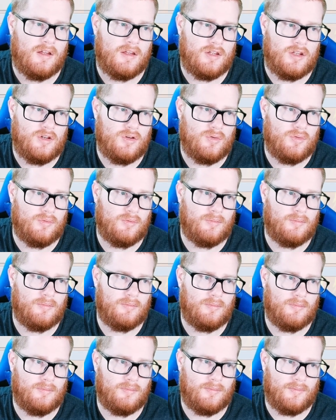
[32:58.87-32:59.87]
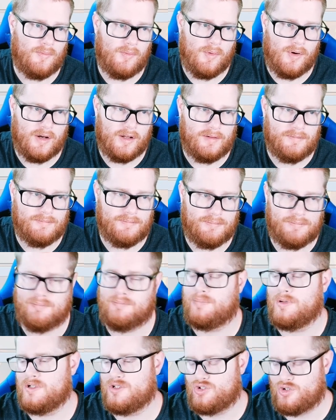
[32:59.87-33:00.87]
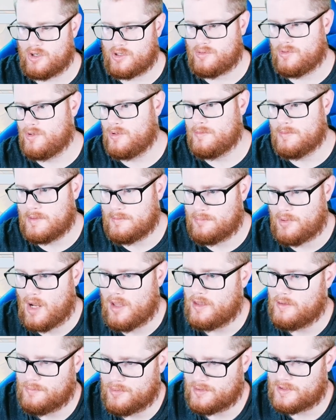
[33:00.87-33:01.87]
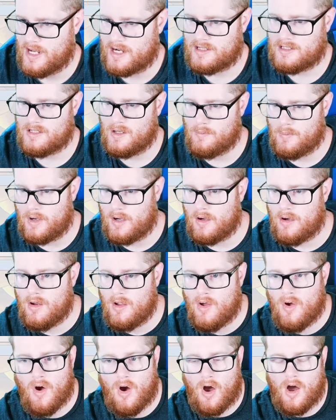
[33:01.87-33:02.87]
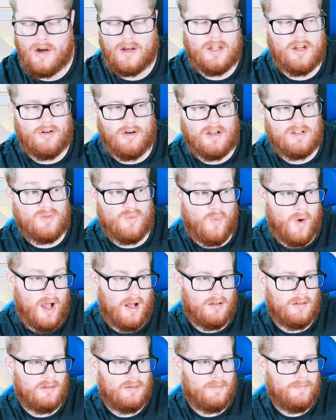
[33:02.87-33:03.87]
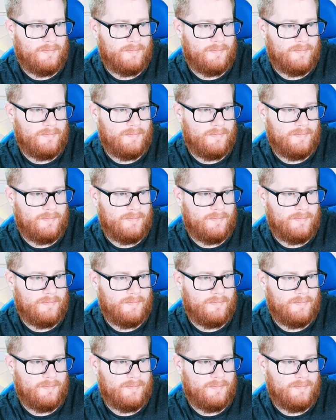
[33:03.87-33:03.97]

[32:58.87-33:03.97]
You would put Trick Room and probably Protect somewhere on here as well.